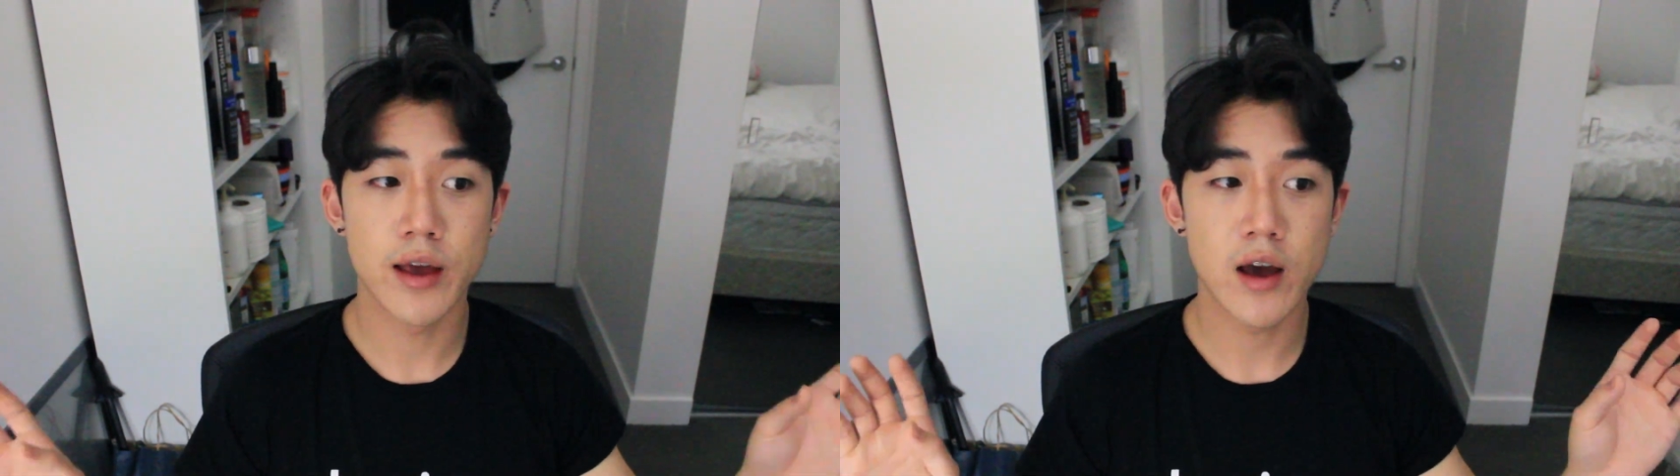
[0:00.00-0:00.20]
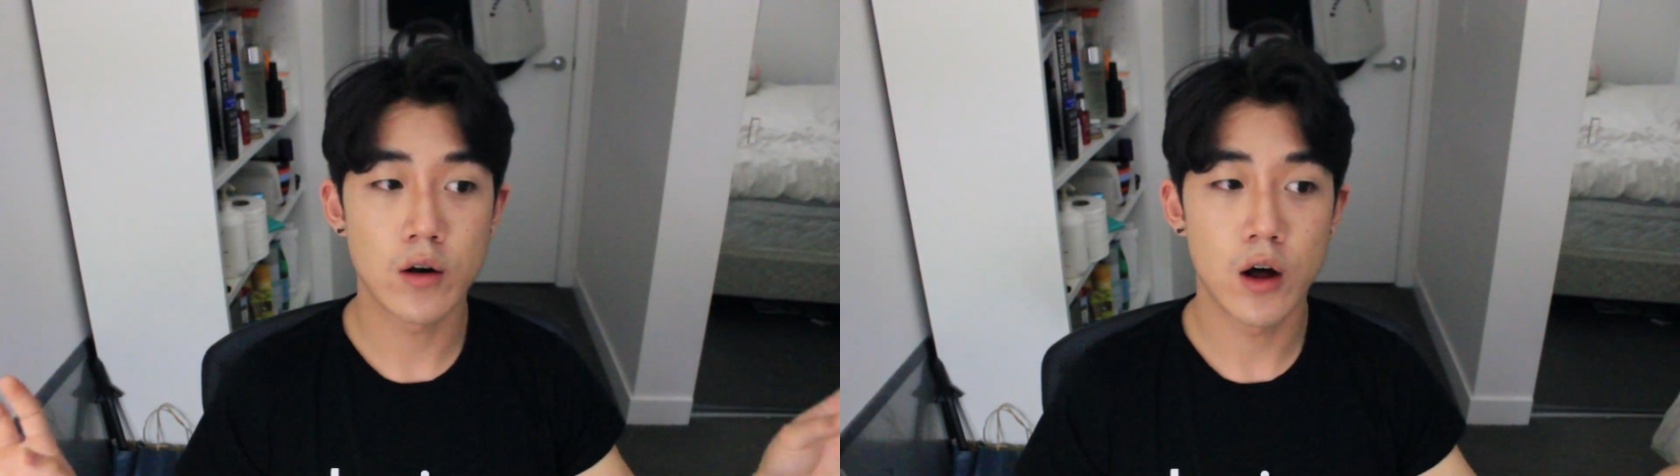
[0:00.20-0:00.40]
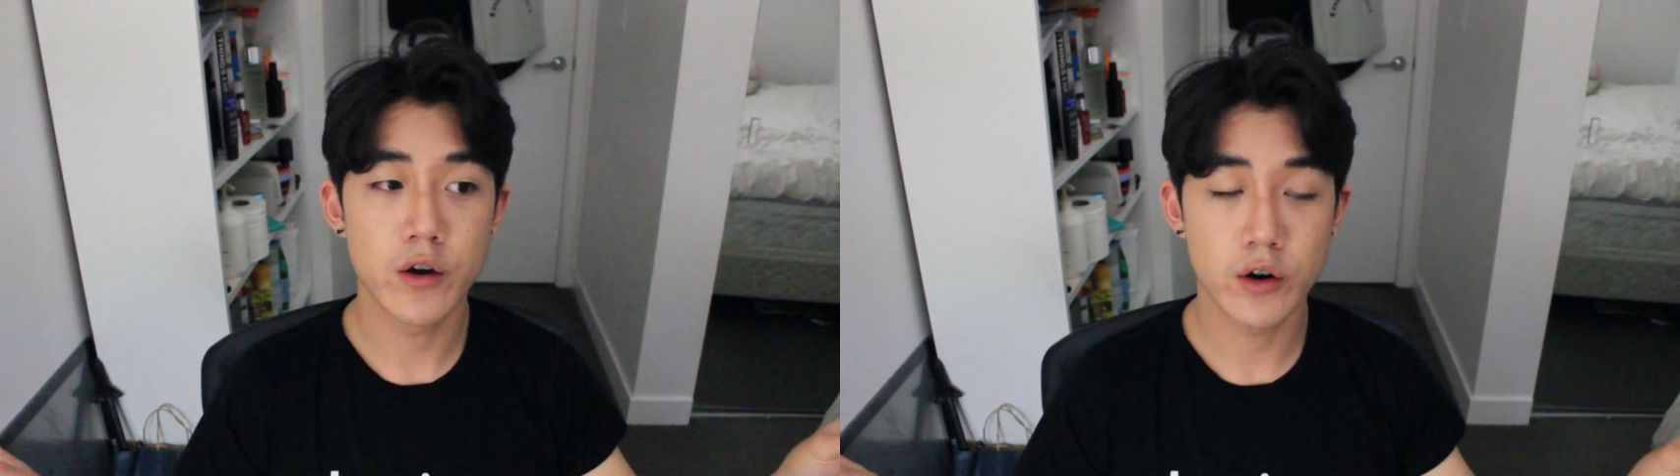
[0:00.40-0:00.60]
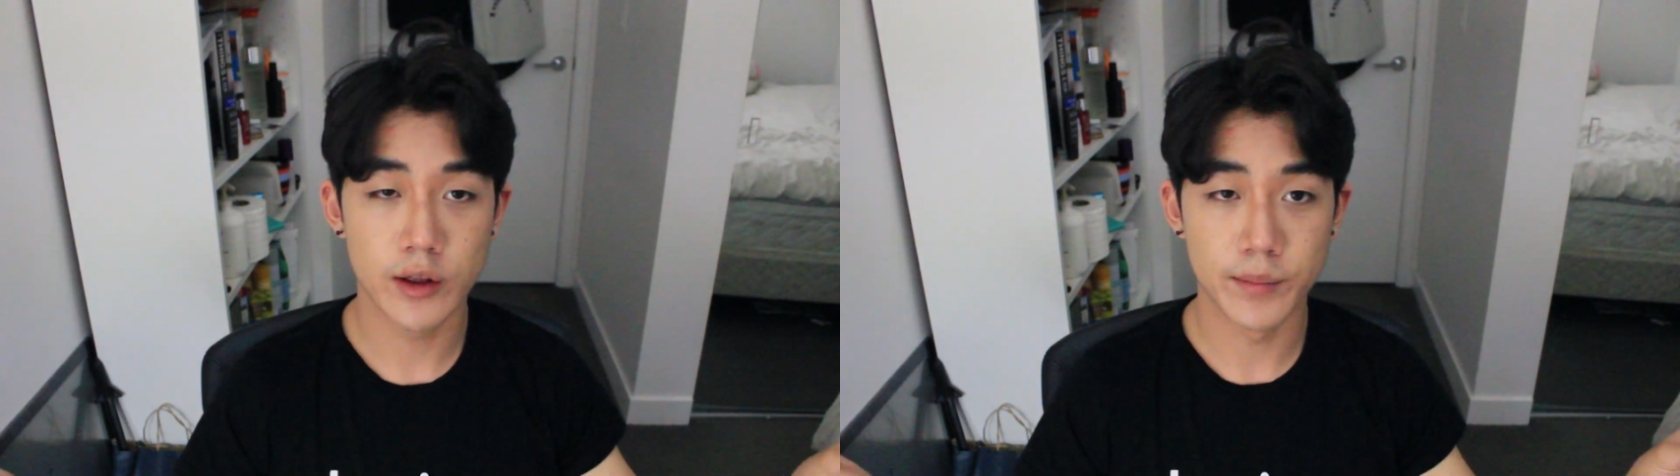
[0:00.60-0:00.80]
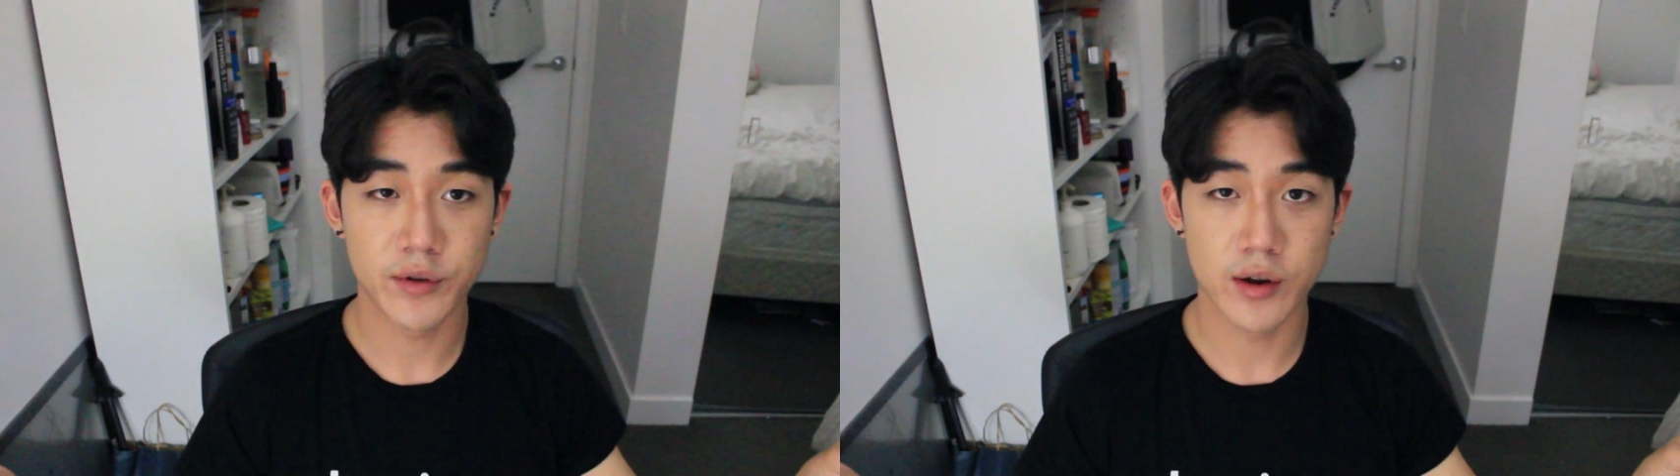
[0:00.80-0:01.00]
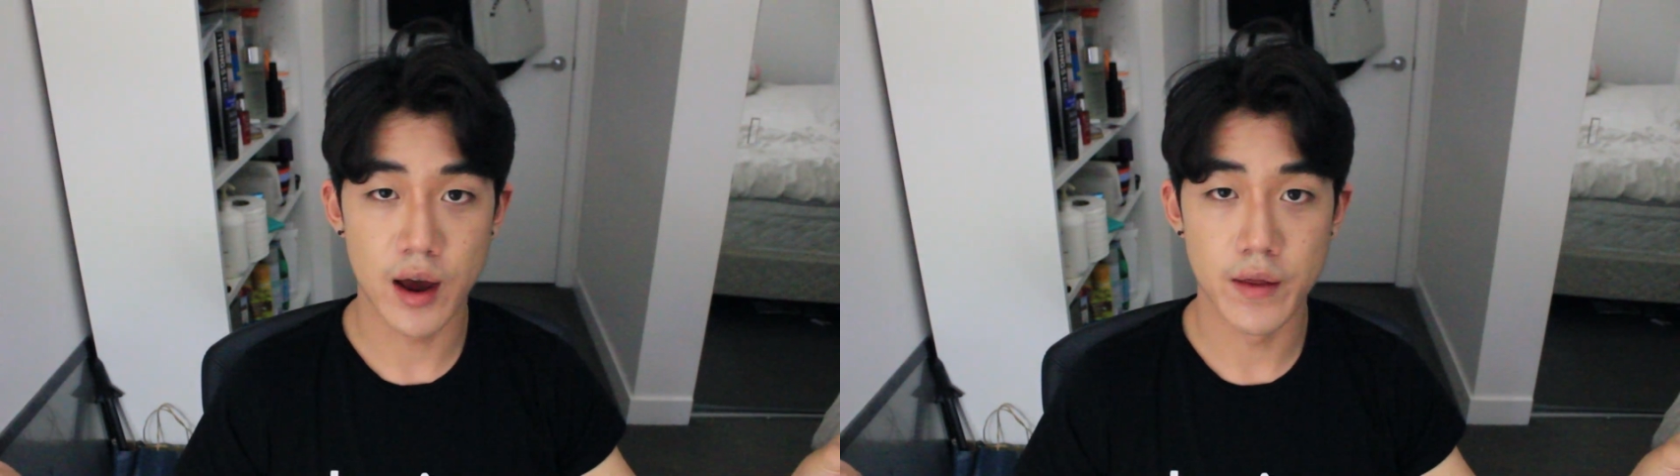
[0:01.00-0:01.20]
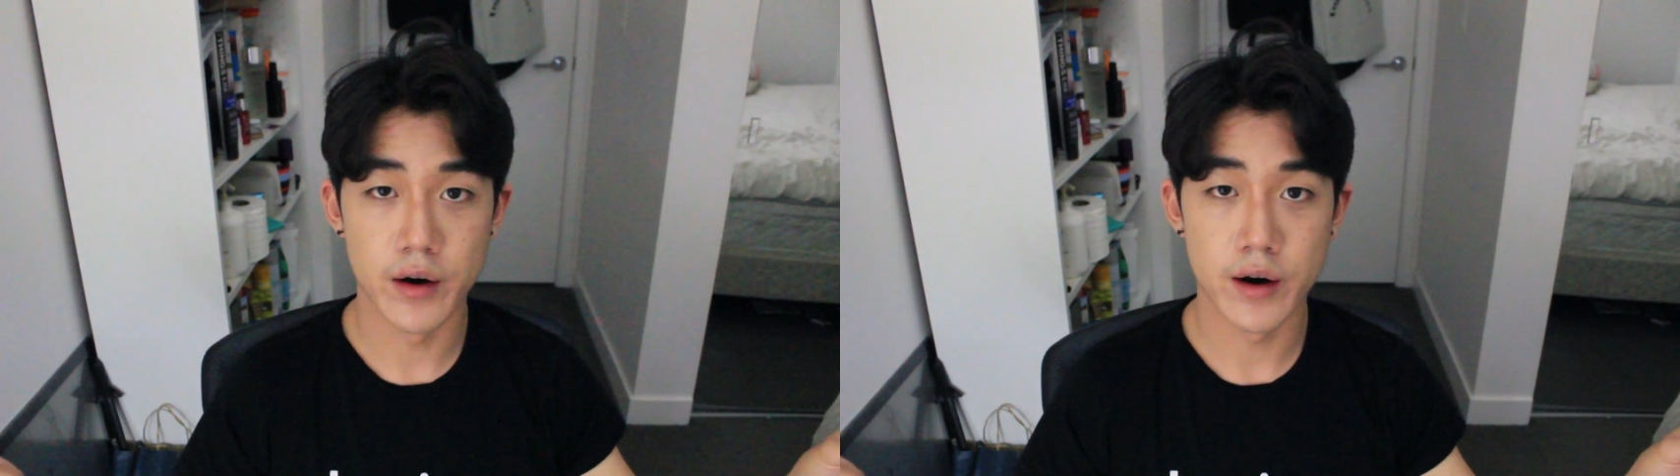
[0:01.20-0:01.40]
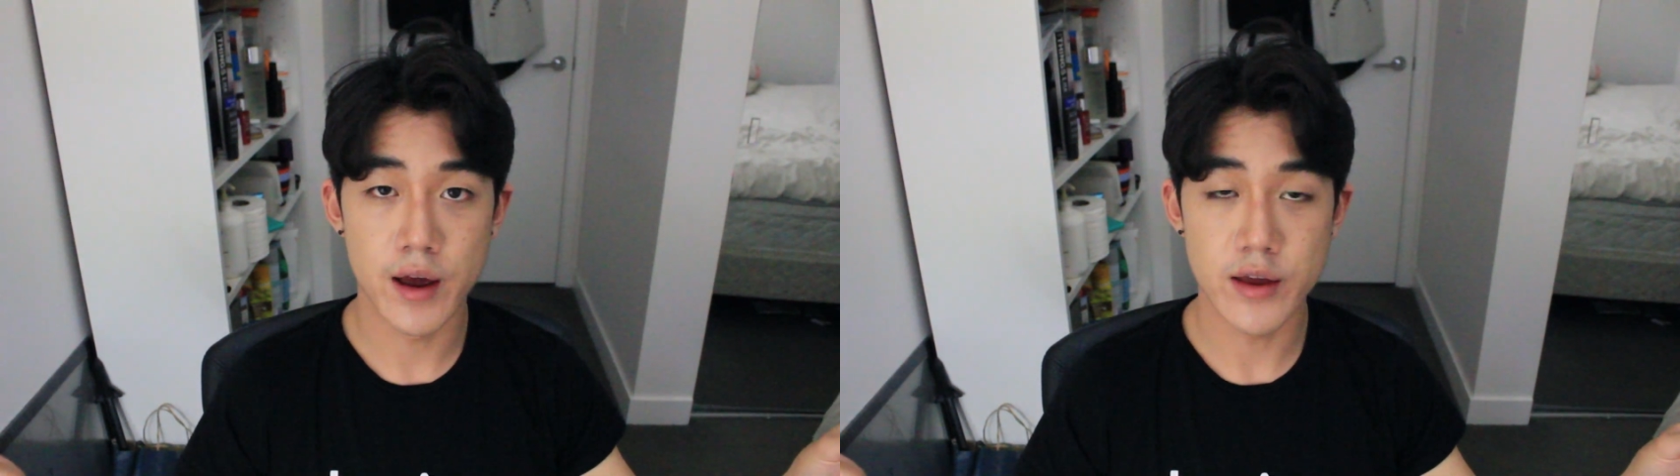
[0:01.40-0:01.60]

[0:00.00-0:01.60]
lay out all your clips together